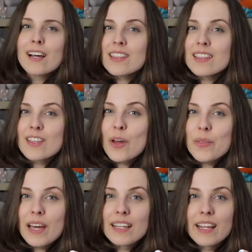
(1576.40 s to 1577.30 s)
not know
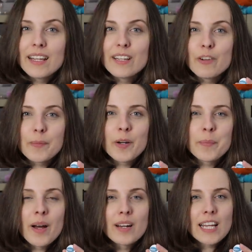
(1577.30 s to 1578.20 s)
that lady from
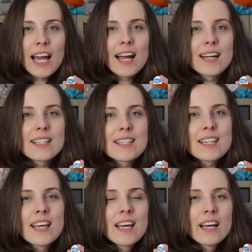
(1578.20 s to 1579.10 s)
her podcast,